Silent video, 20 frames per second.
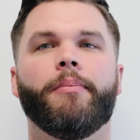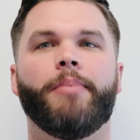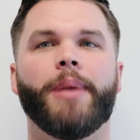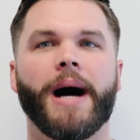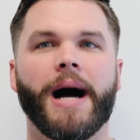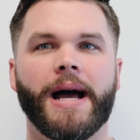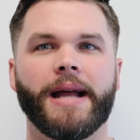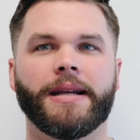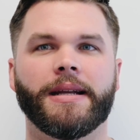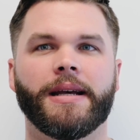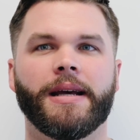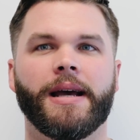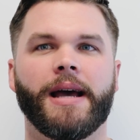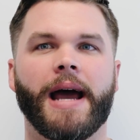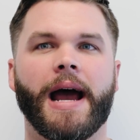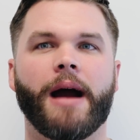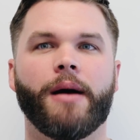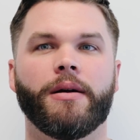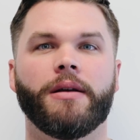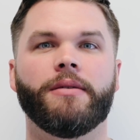But
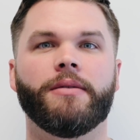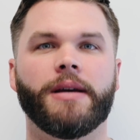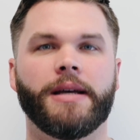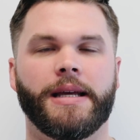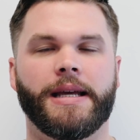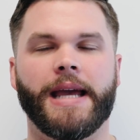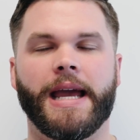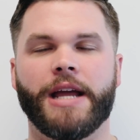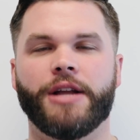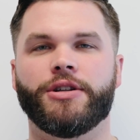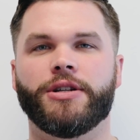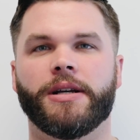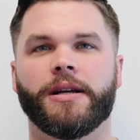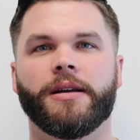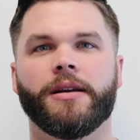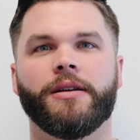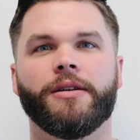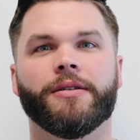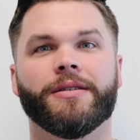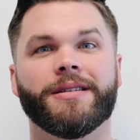how are you
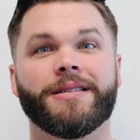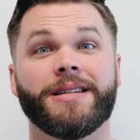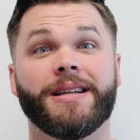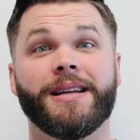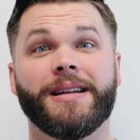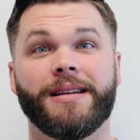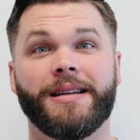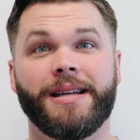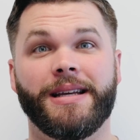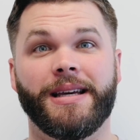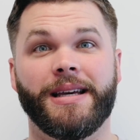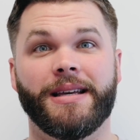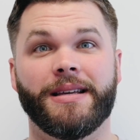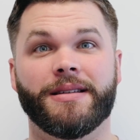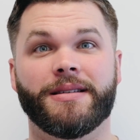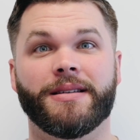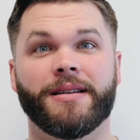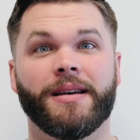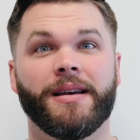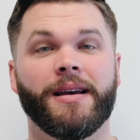engaging your
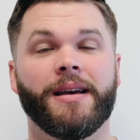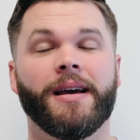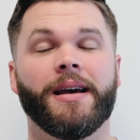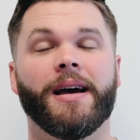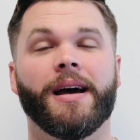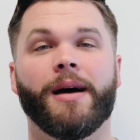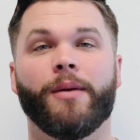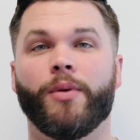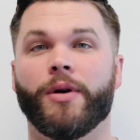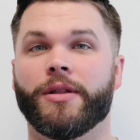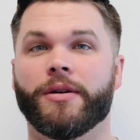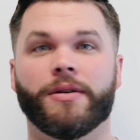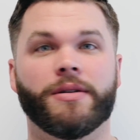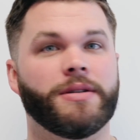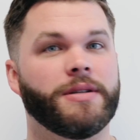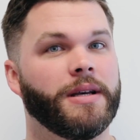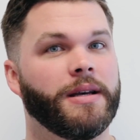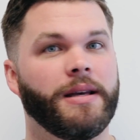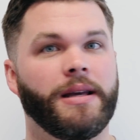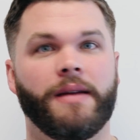attendees, whether
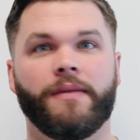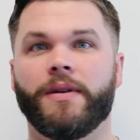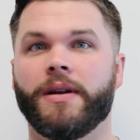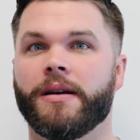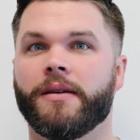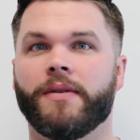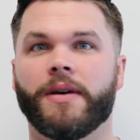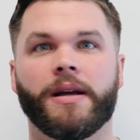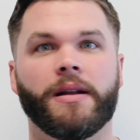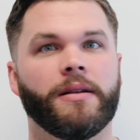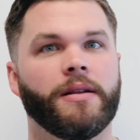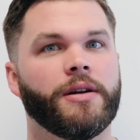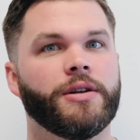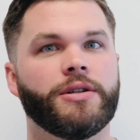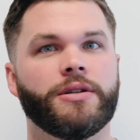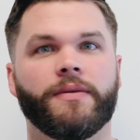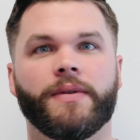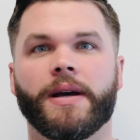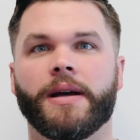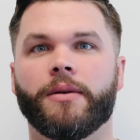it's an evening event,
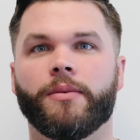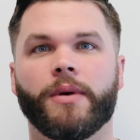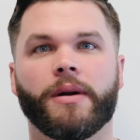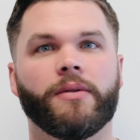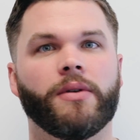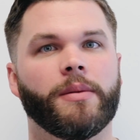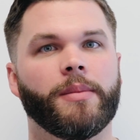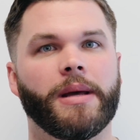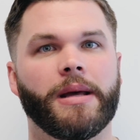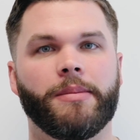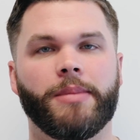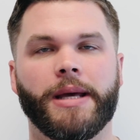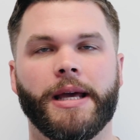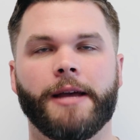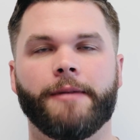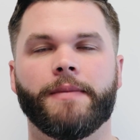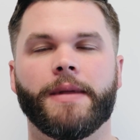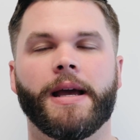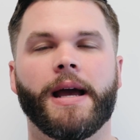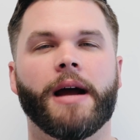lunch event, whatever it may
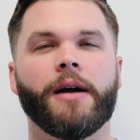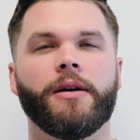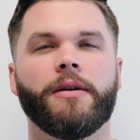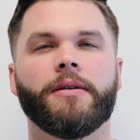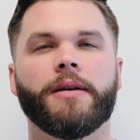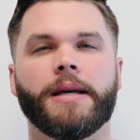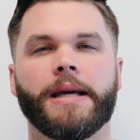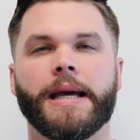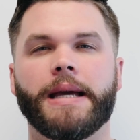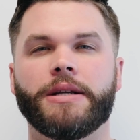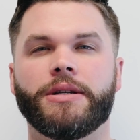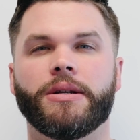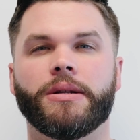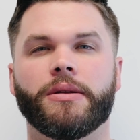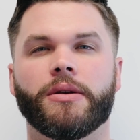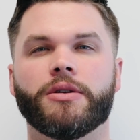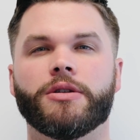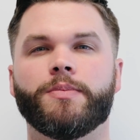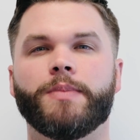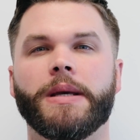be? How are you
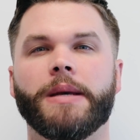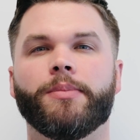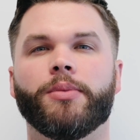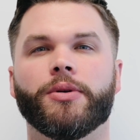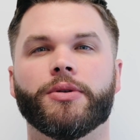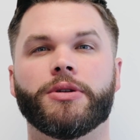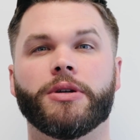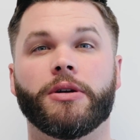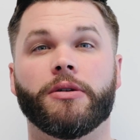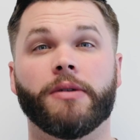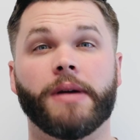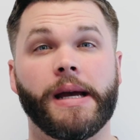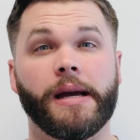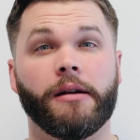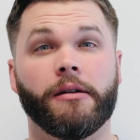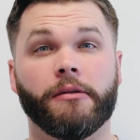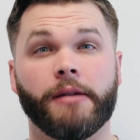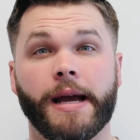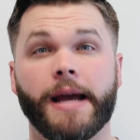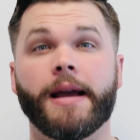engaging those people to
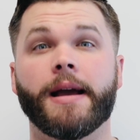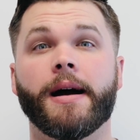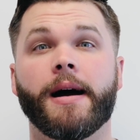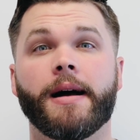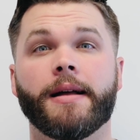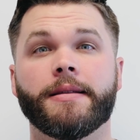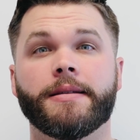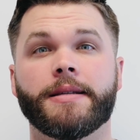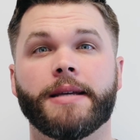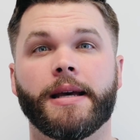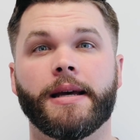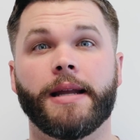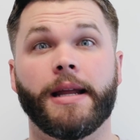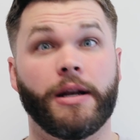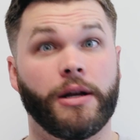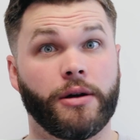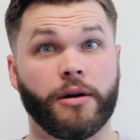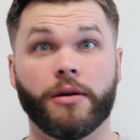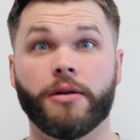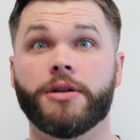create great content
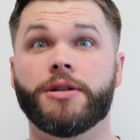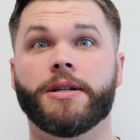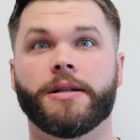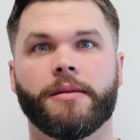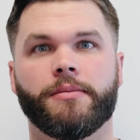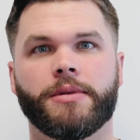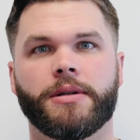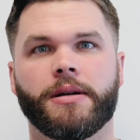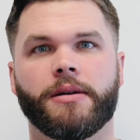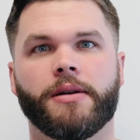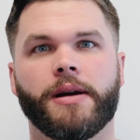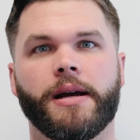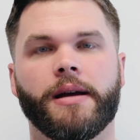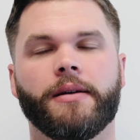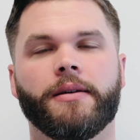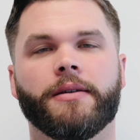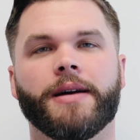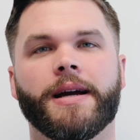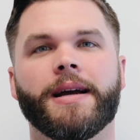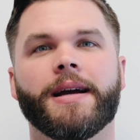and encouraging them to
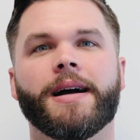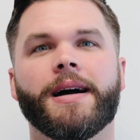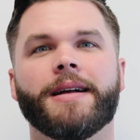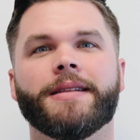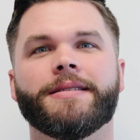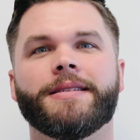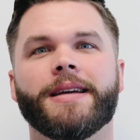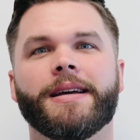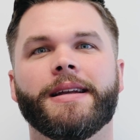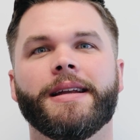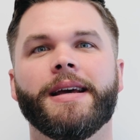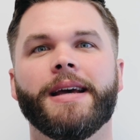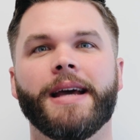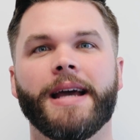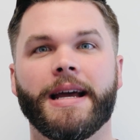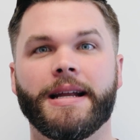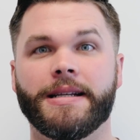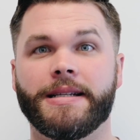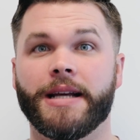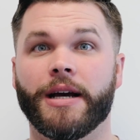create great content
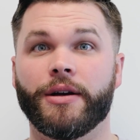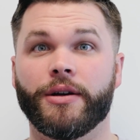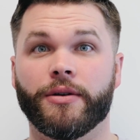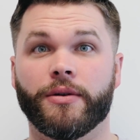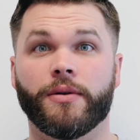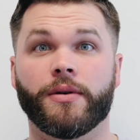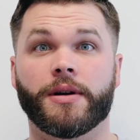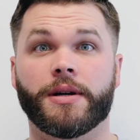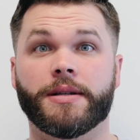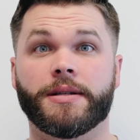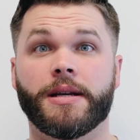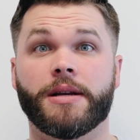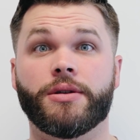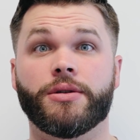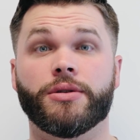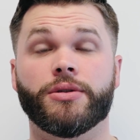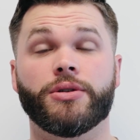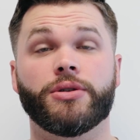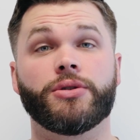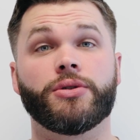and tell your
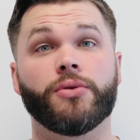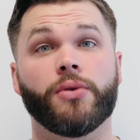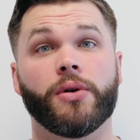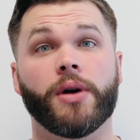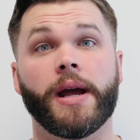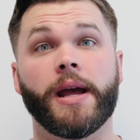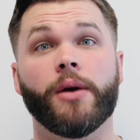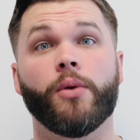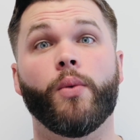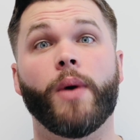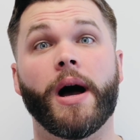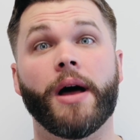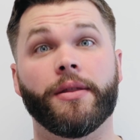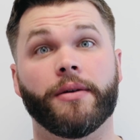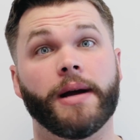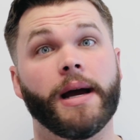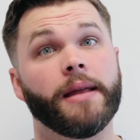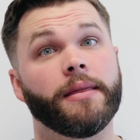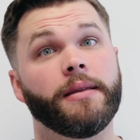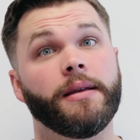organization's story while
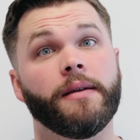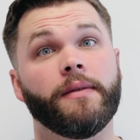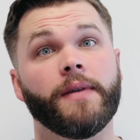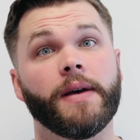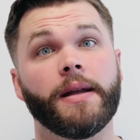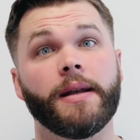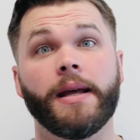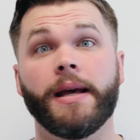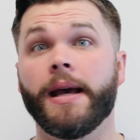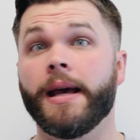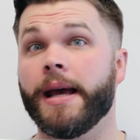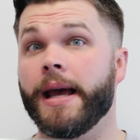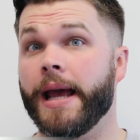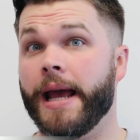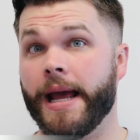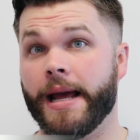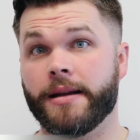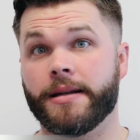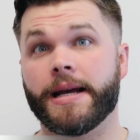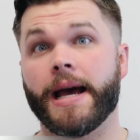they're at the event
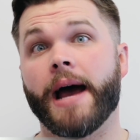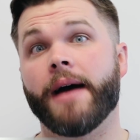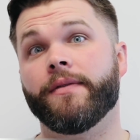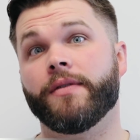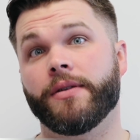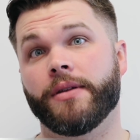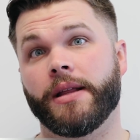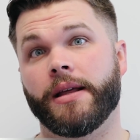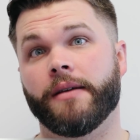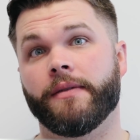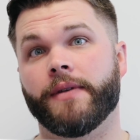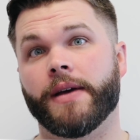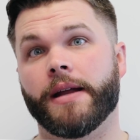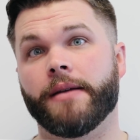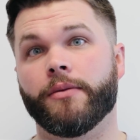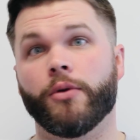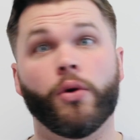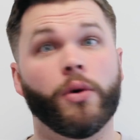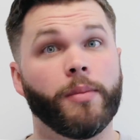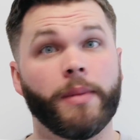and after the
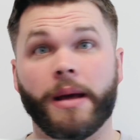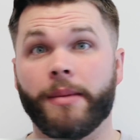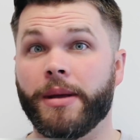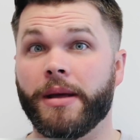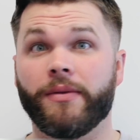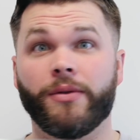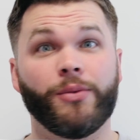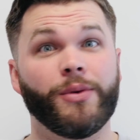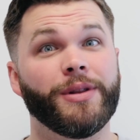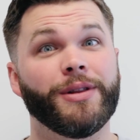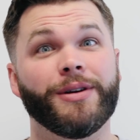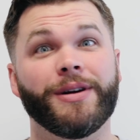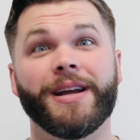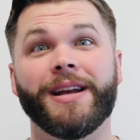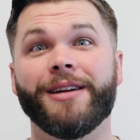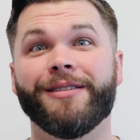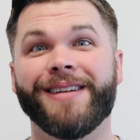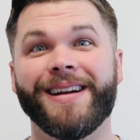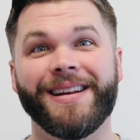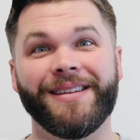event, or maybe even when they're
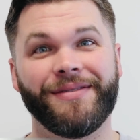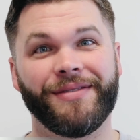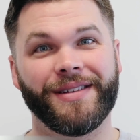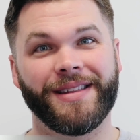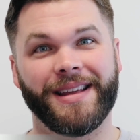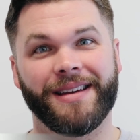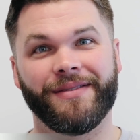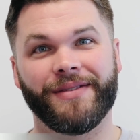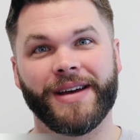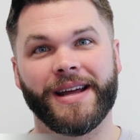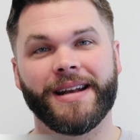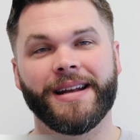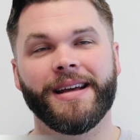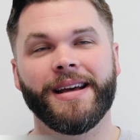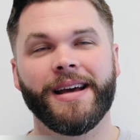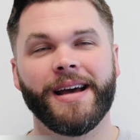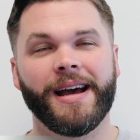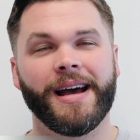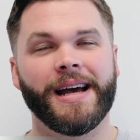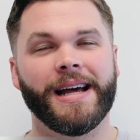getting ready for the event?
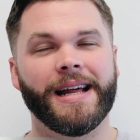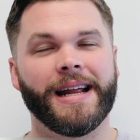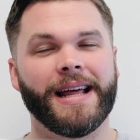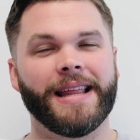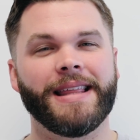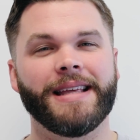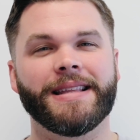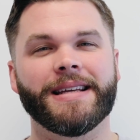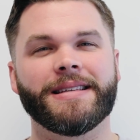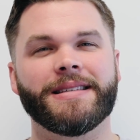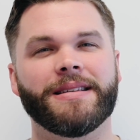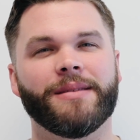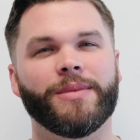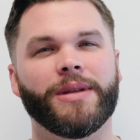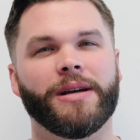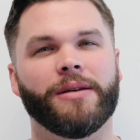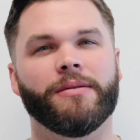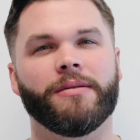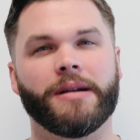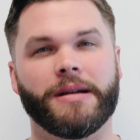And I think that's
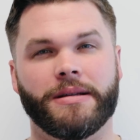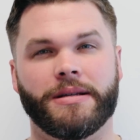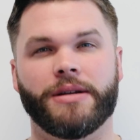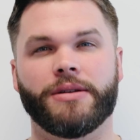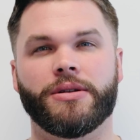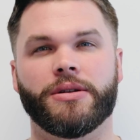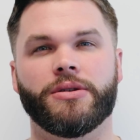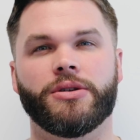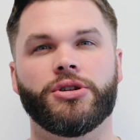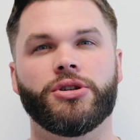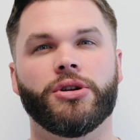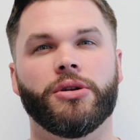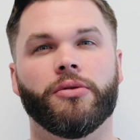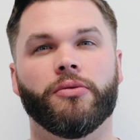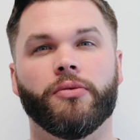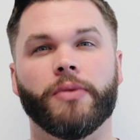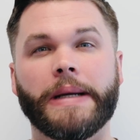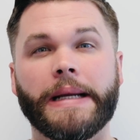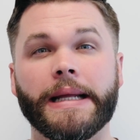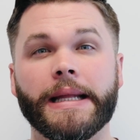something organizations should
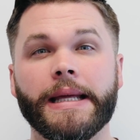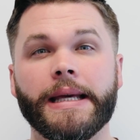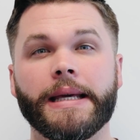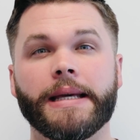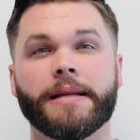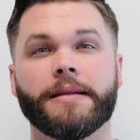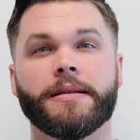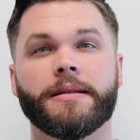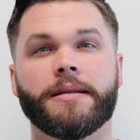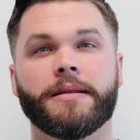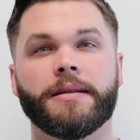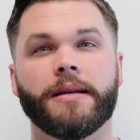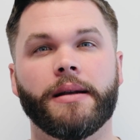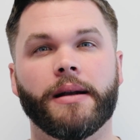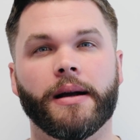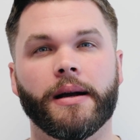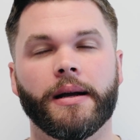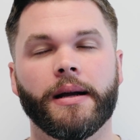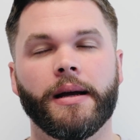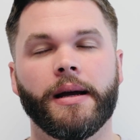really
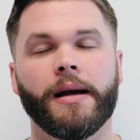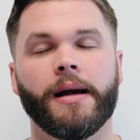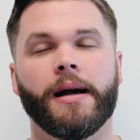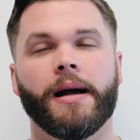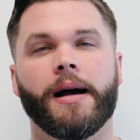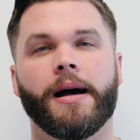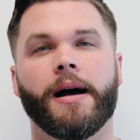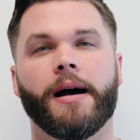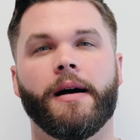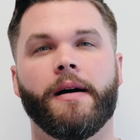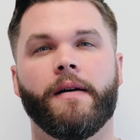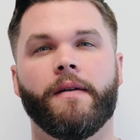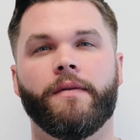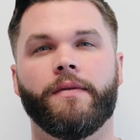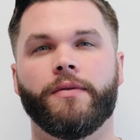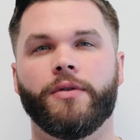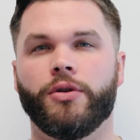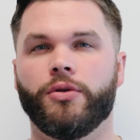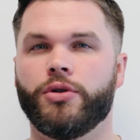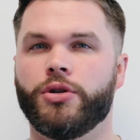consider.
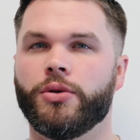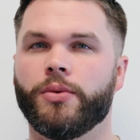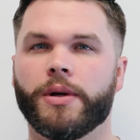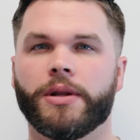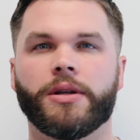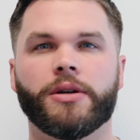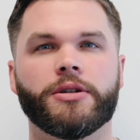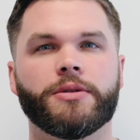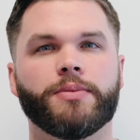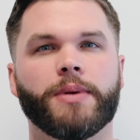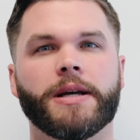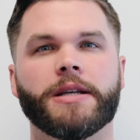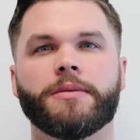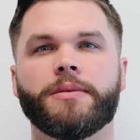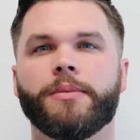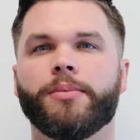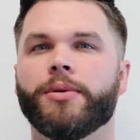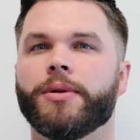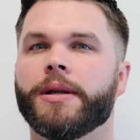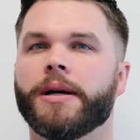You do want those press
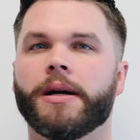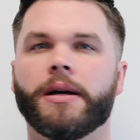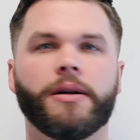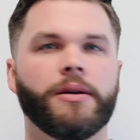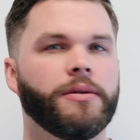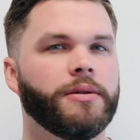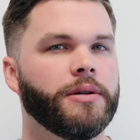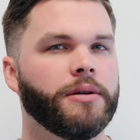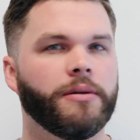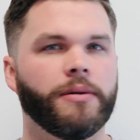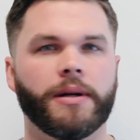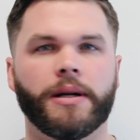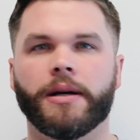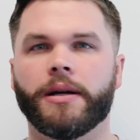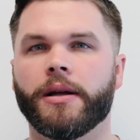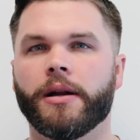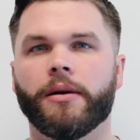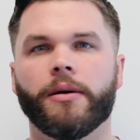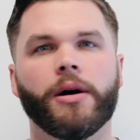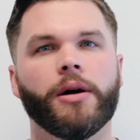people there, you do want
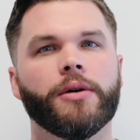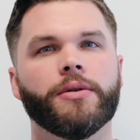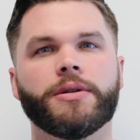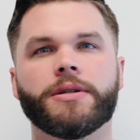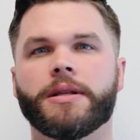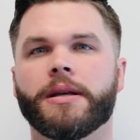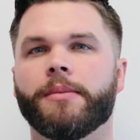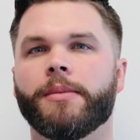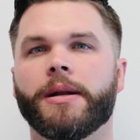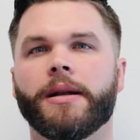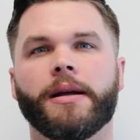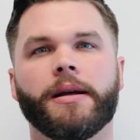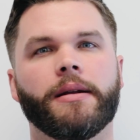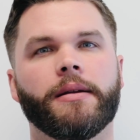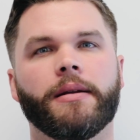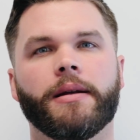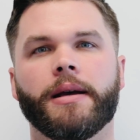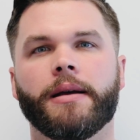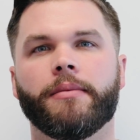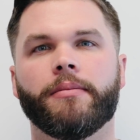to host them
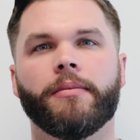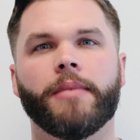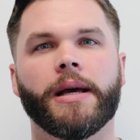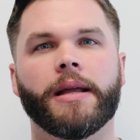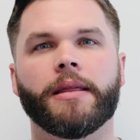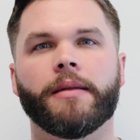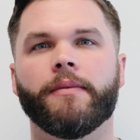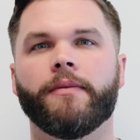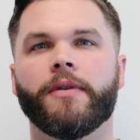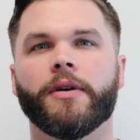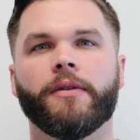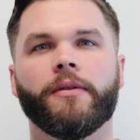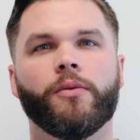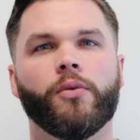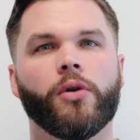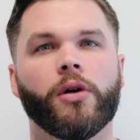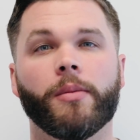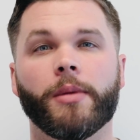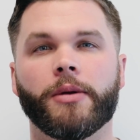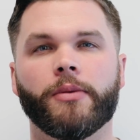and make them feel
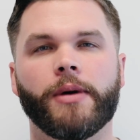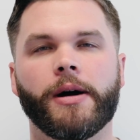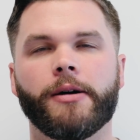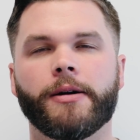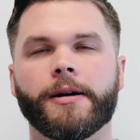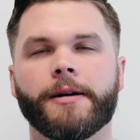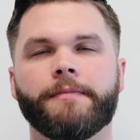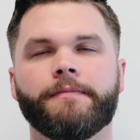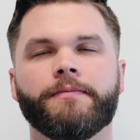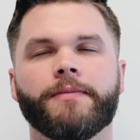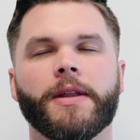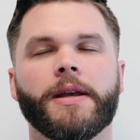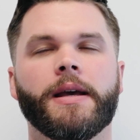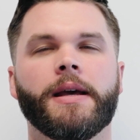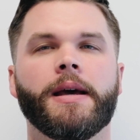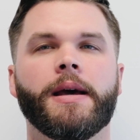warm and welcome.